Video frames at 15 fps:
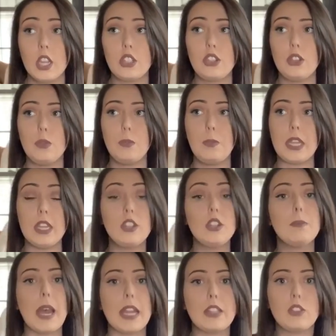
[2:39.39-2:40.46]
to be in
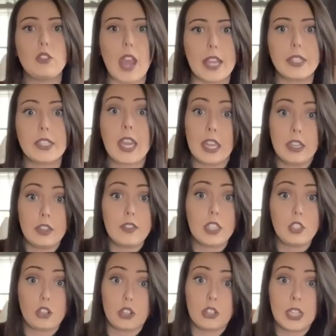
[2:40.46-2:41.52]
your best dress, kind of
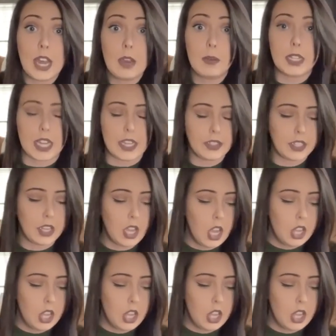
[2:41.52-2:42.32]
like church nowadays.